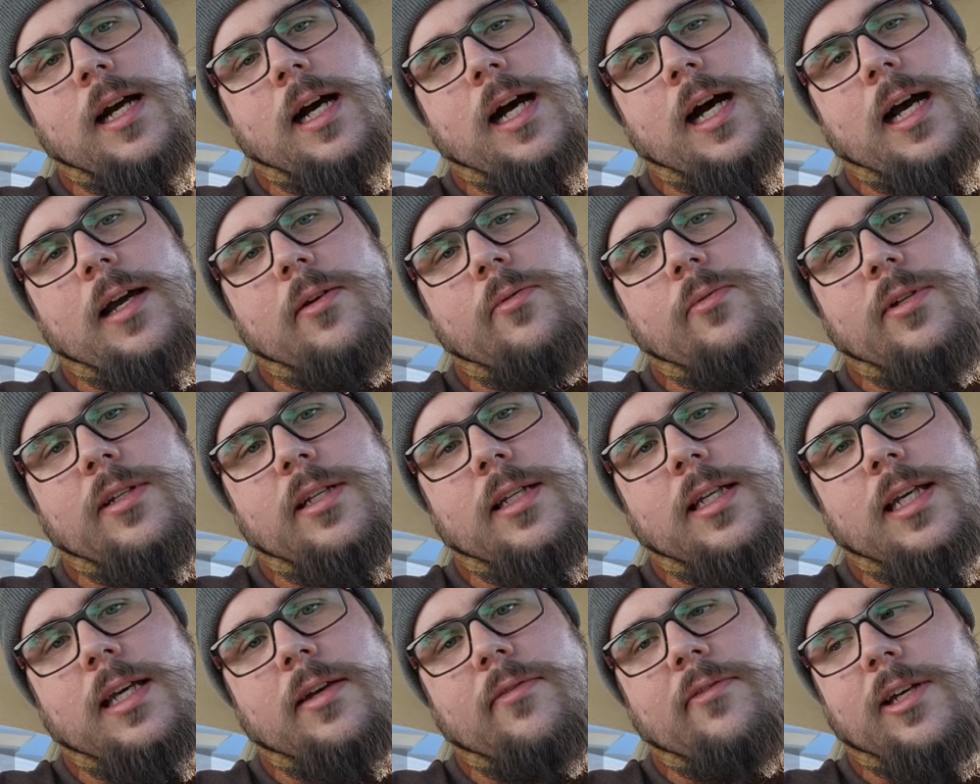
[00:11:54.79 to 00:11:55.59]
I
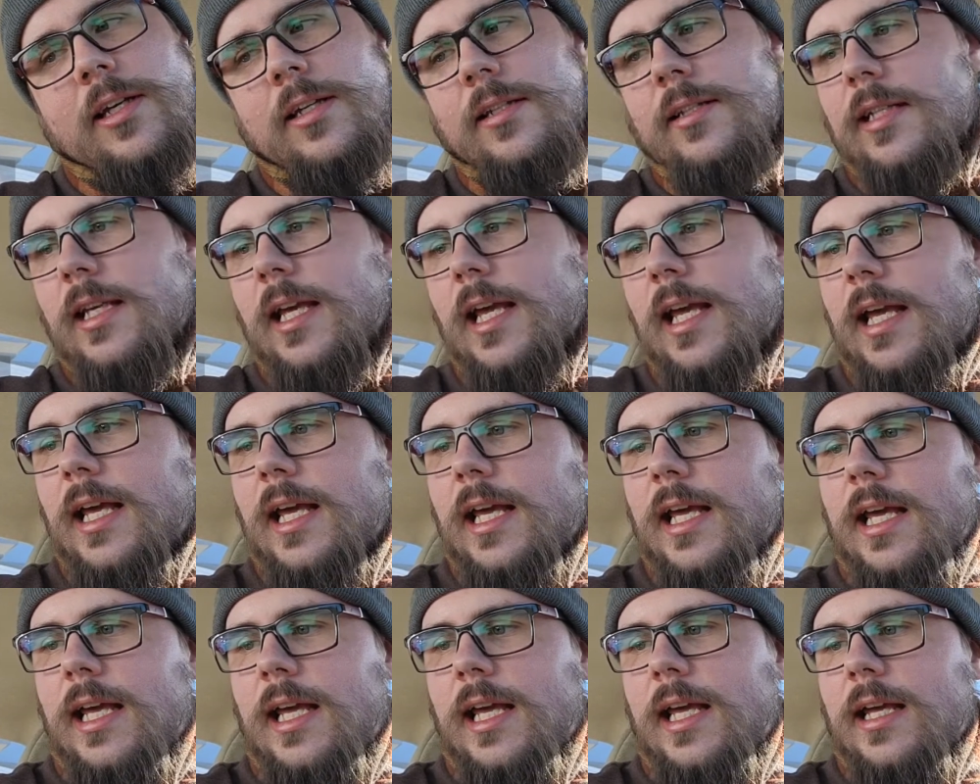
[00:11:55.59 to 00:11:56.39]
would give it
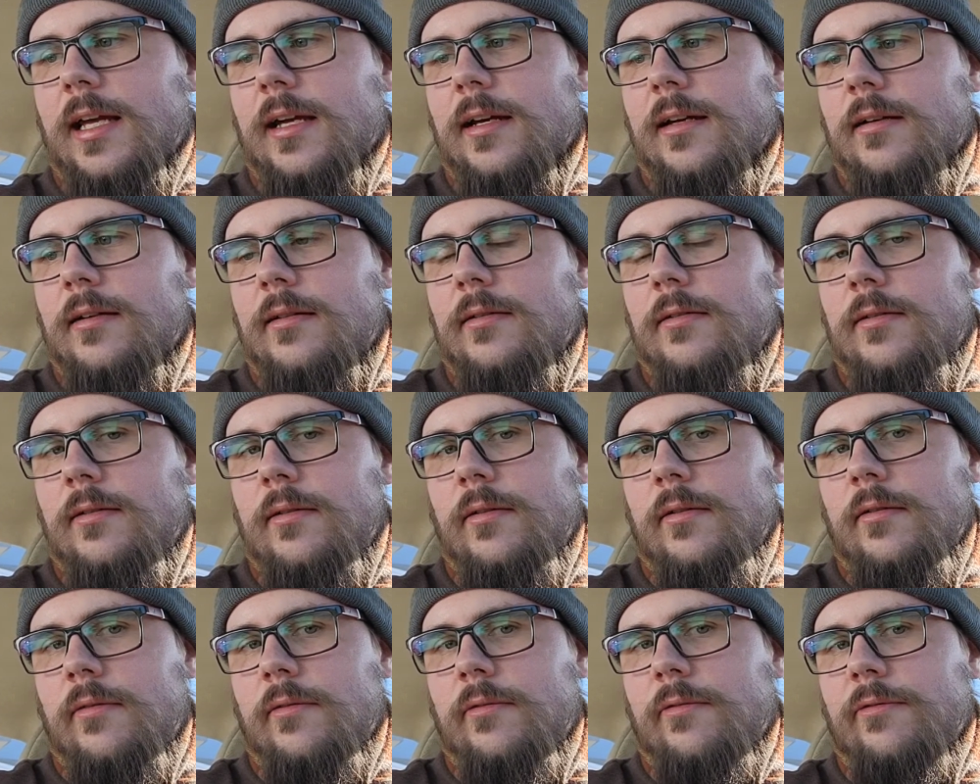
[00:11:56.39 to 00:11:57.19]
a
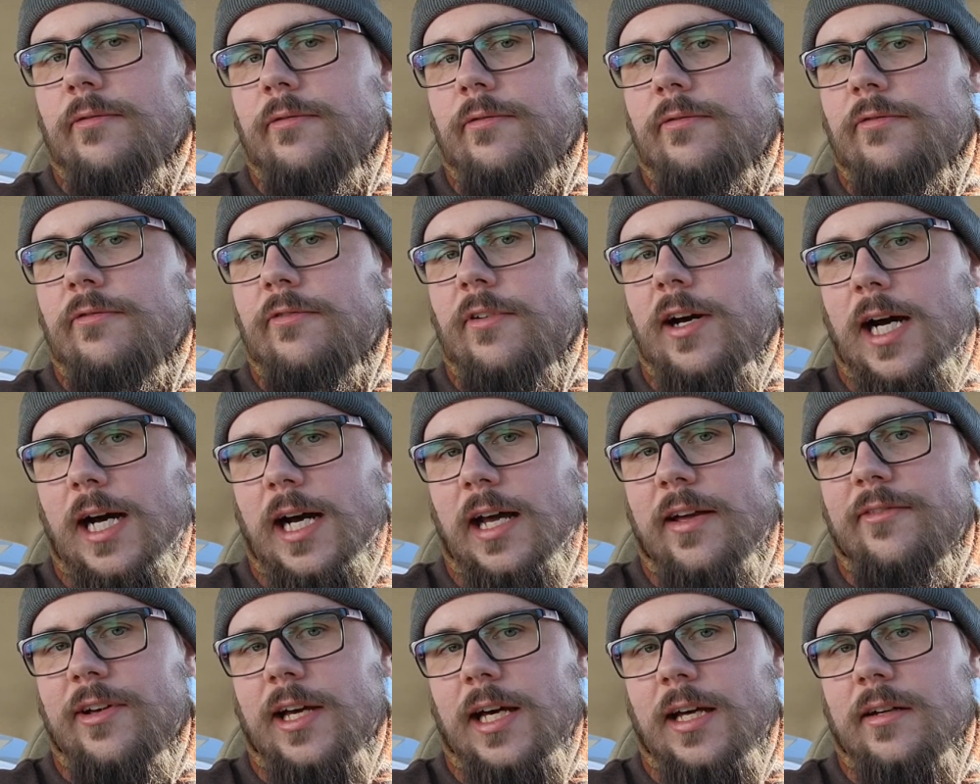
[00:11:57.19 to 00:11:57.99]

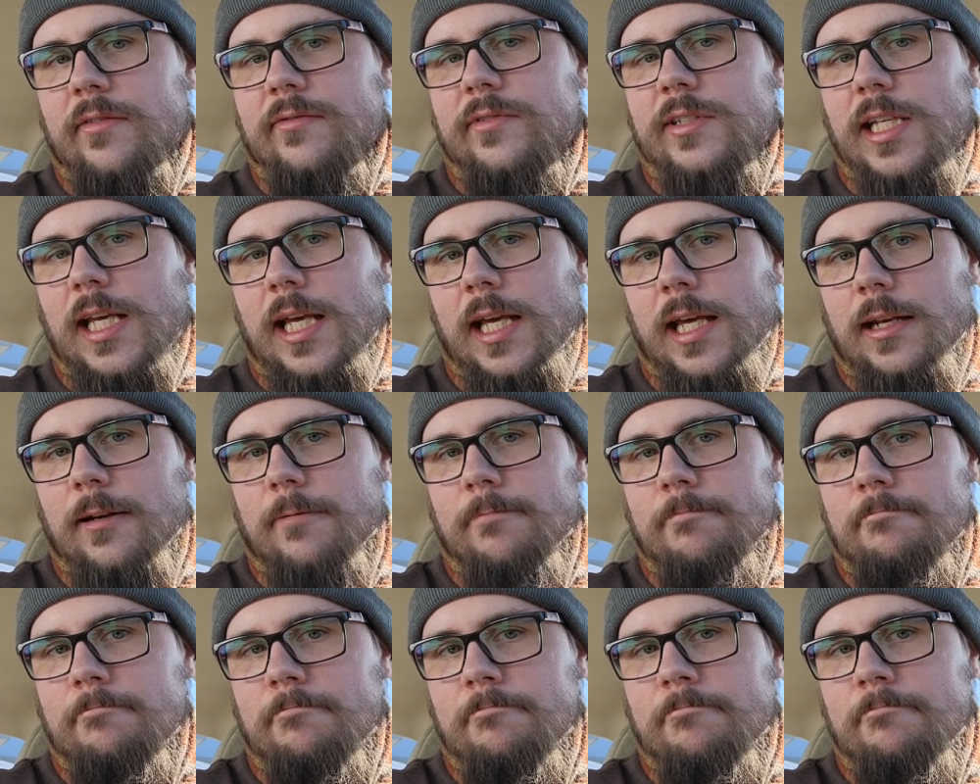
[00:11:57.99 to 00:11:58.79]
5 out of 10.